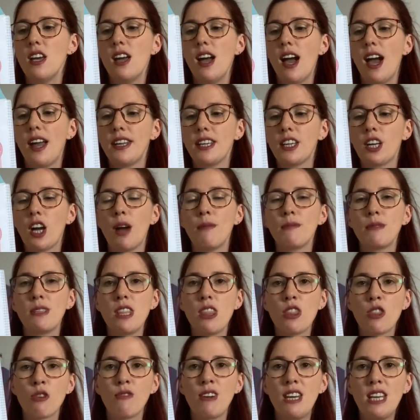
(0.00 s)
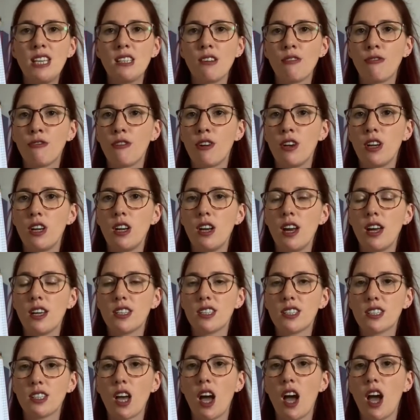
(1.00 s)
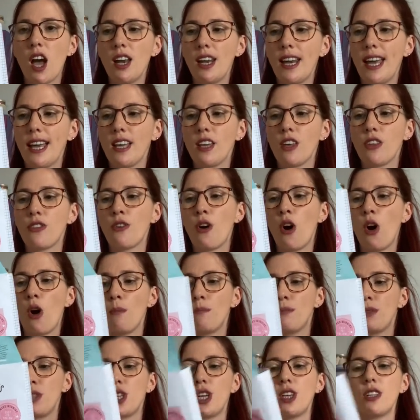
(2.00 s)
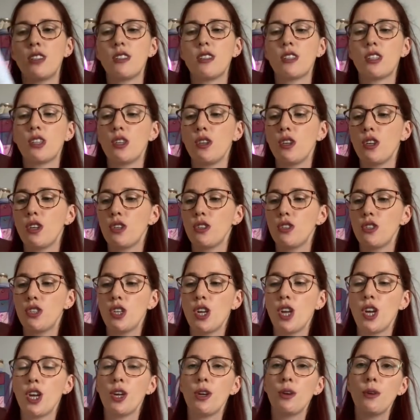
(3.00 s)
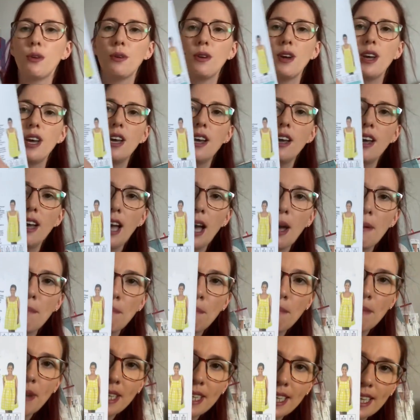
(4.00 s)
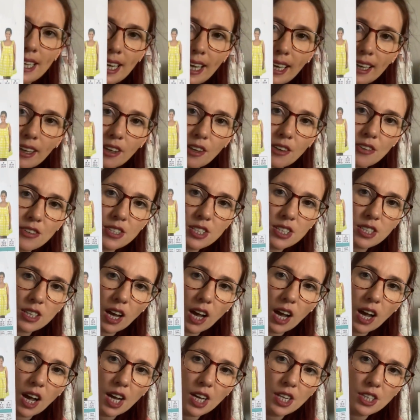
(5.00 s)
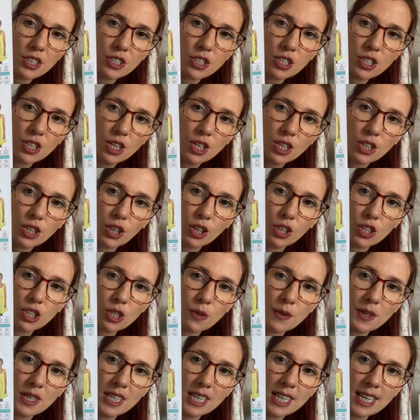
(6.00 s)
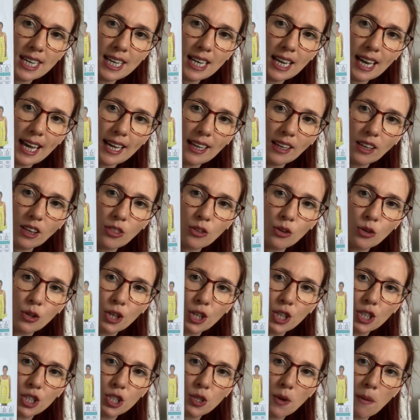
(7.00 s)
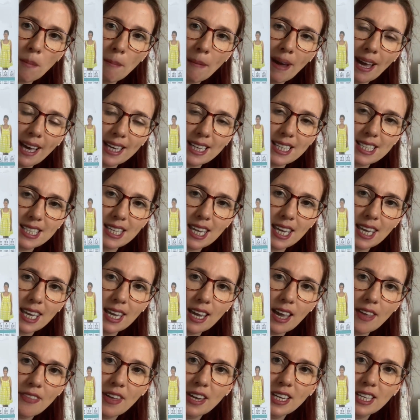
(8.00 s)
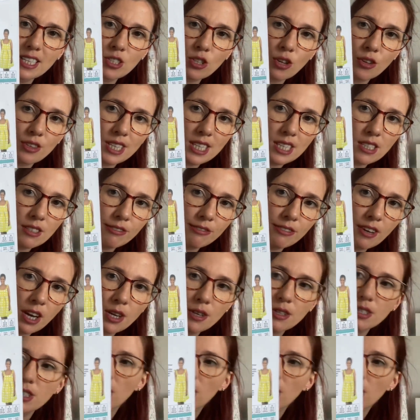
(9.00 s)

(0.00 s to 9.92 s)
and it comes in three different skirt length options. So you can do a mini length skirt, you can do a knee length, or you can do a maxi. And then it's got these faux